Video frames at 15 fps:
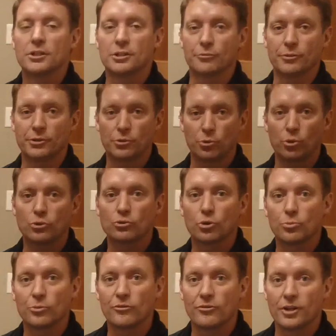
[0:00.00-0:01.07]
to restore
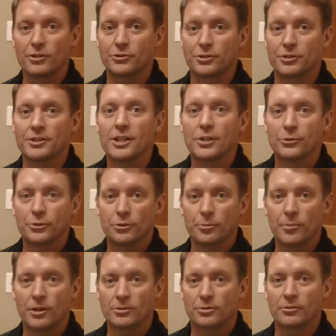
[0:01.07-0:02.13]
normal function to the
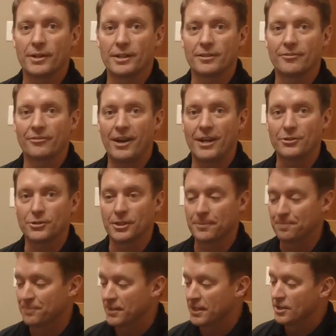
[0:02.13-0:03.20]
muscle and the fascia.